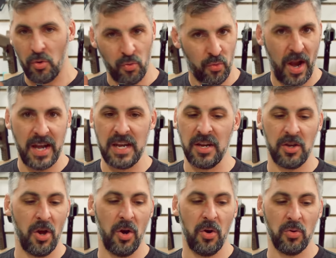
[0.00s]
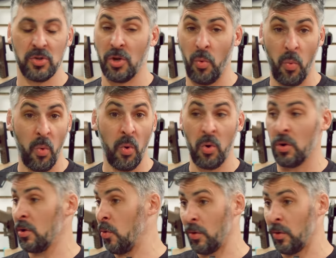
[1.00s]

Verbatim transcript: ready to go to war